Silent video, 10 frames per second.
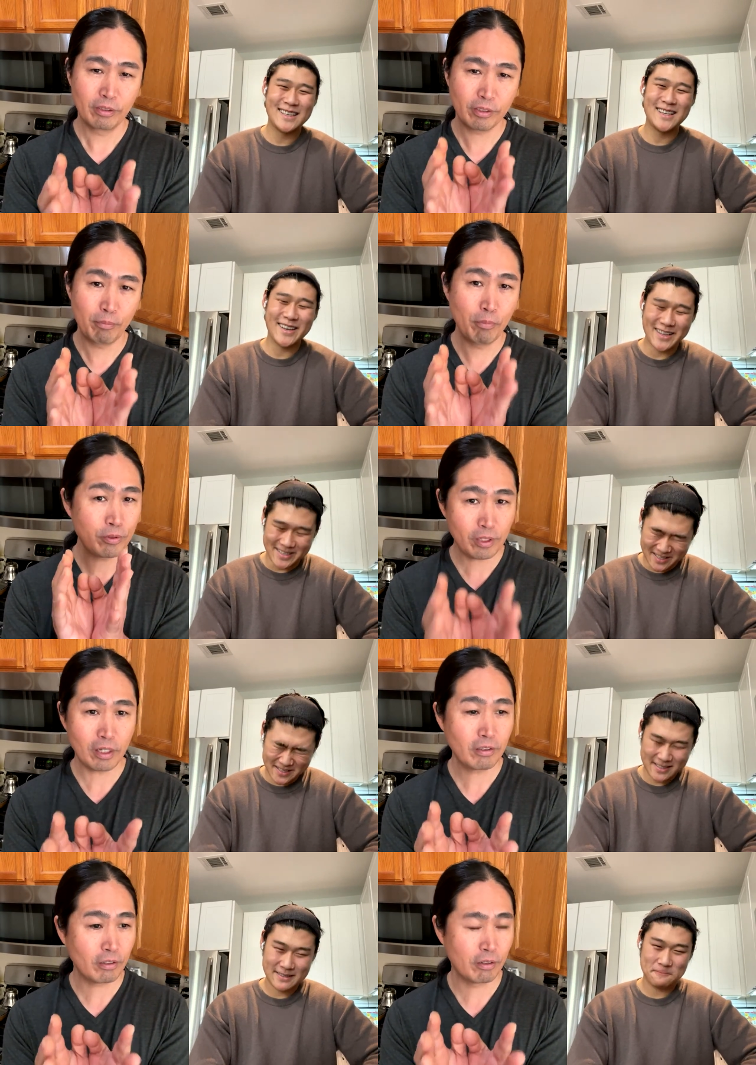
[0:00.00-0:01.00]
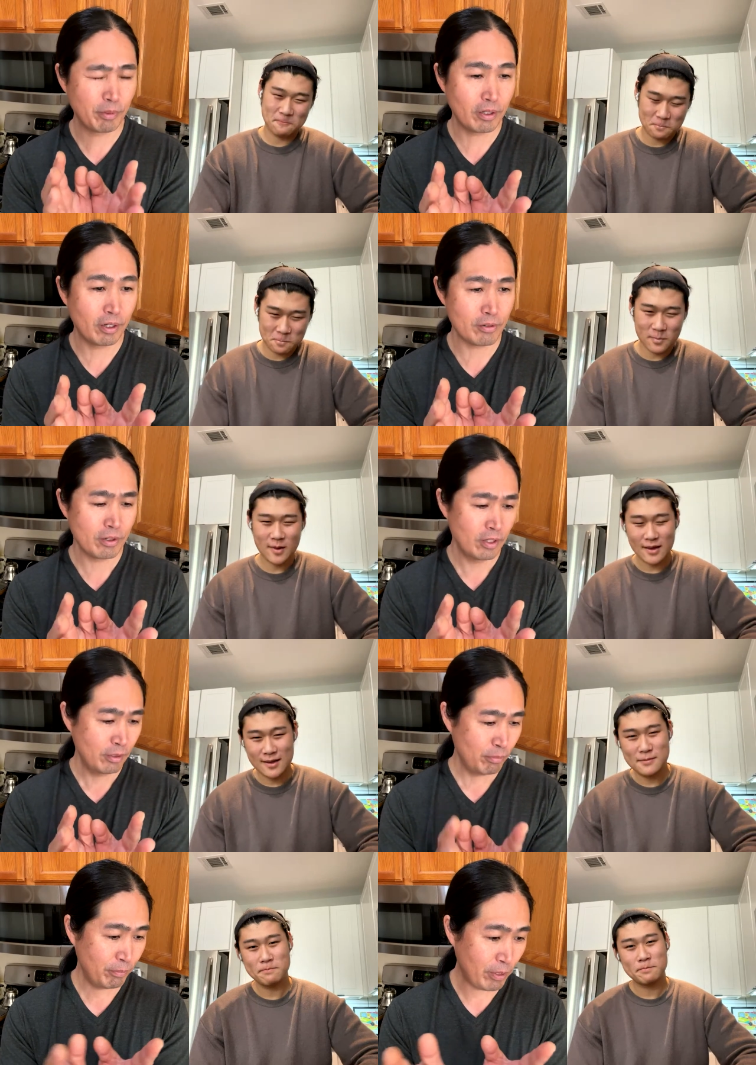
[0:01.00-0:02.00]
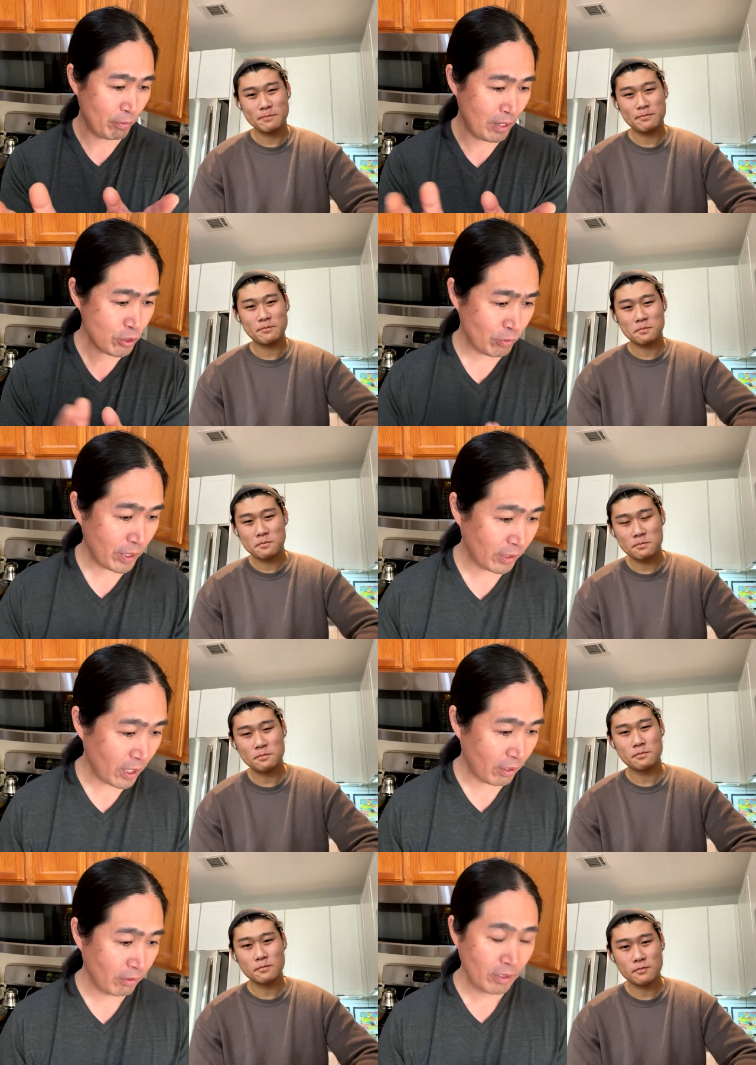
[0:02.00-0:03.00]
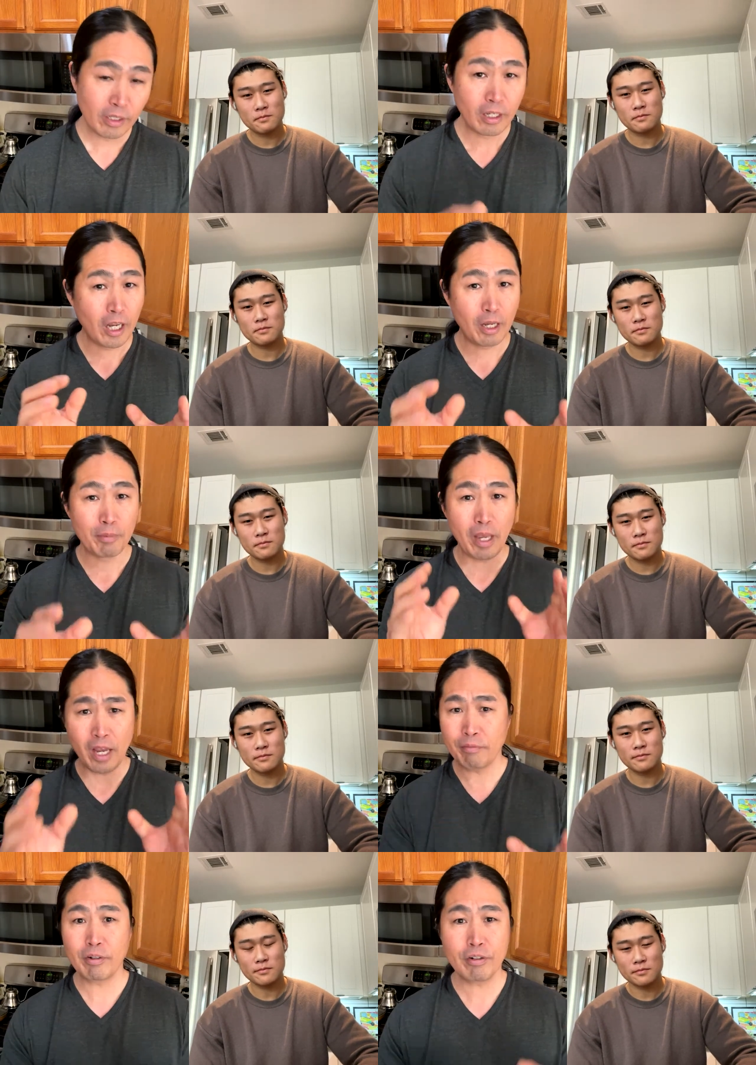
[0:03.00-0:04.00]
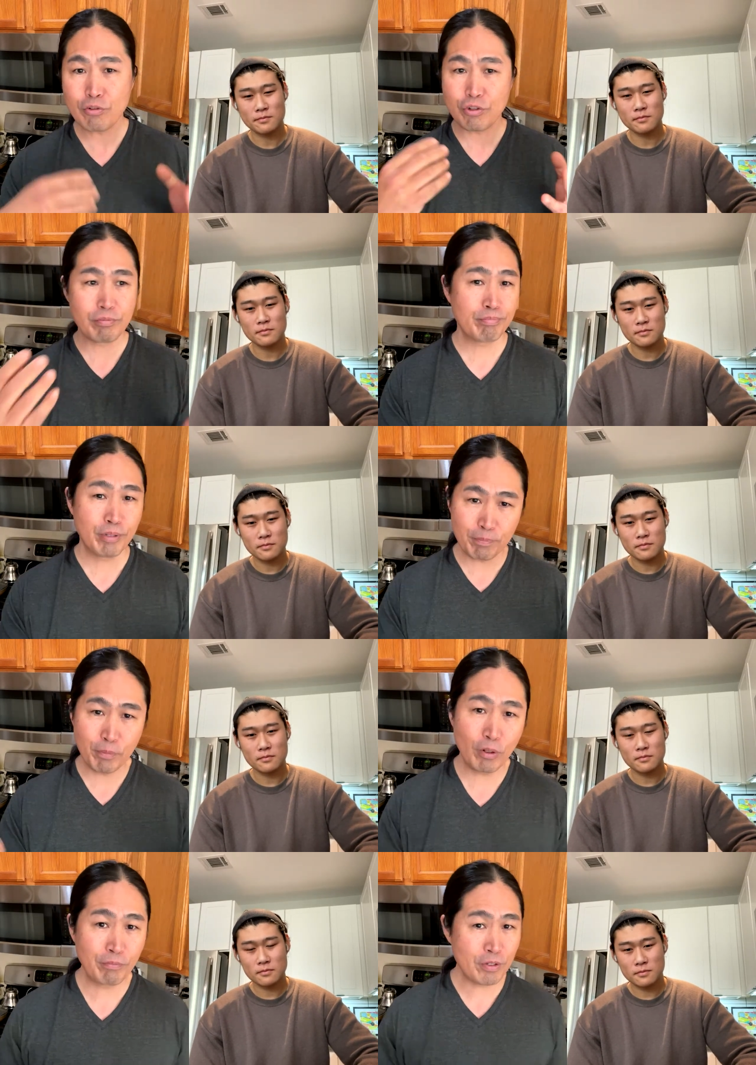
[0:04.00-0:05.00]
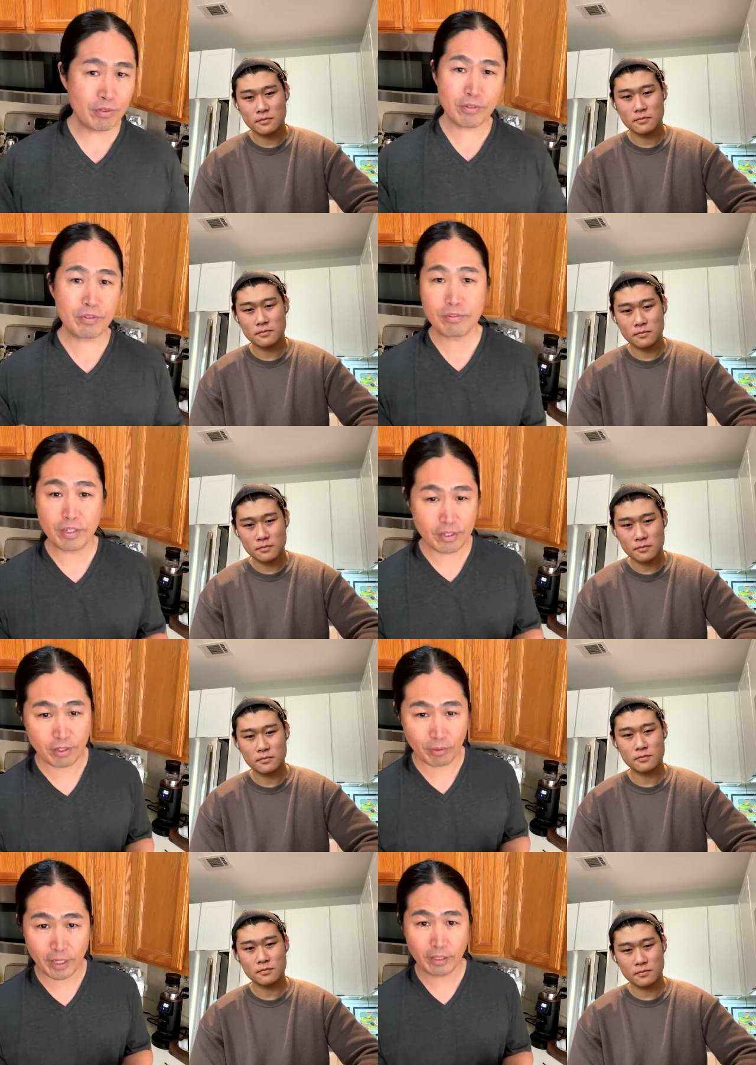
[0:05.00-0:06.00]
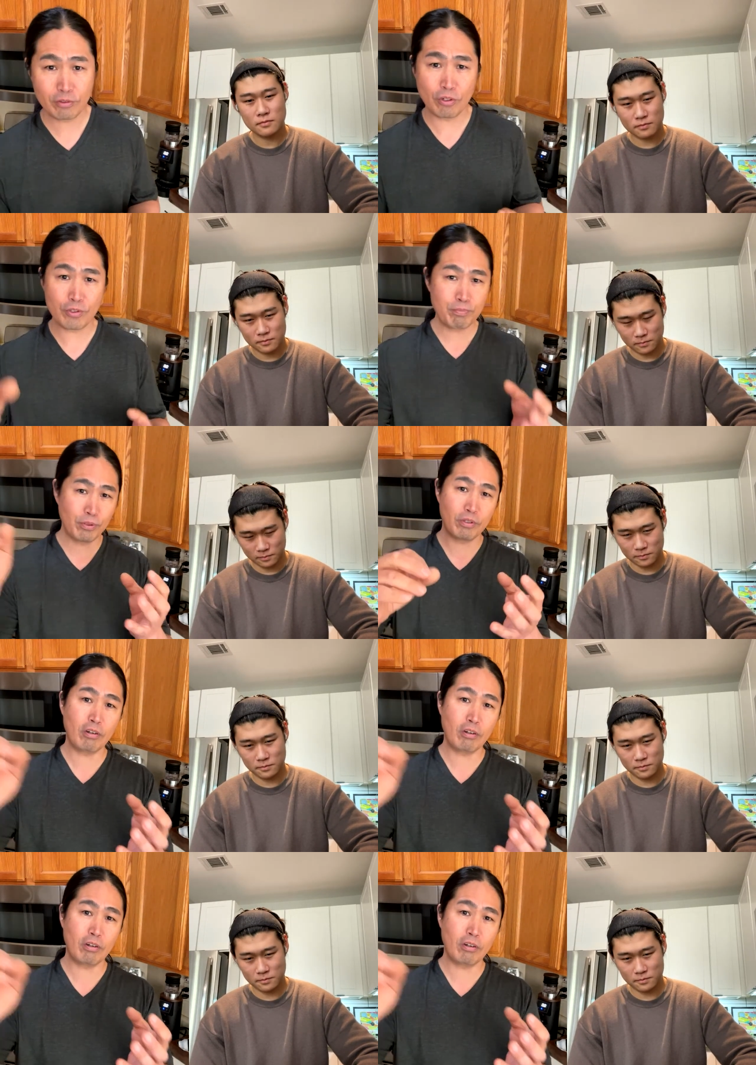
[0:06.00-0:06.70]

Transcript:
Speaker 1: Okay, most technical because people are watching right now. I mean, average people B sixty is easy, right? Just put the mm-hmm.